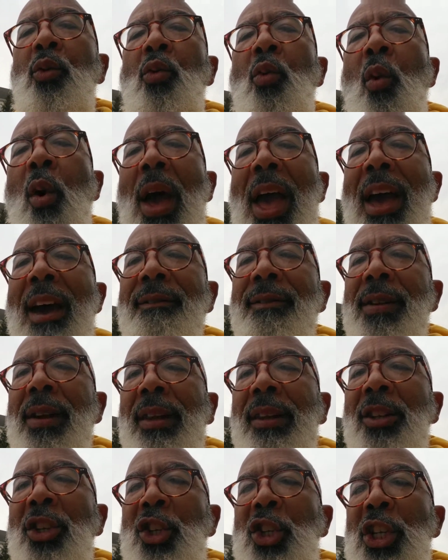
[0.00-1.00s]
who have a
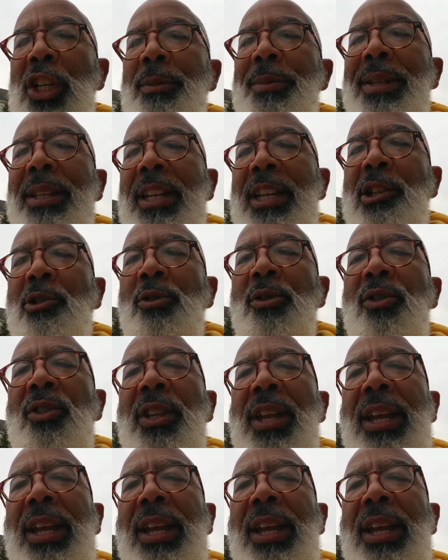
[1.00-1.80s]
legitimate interest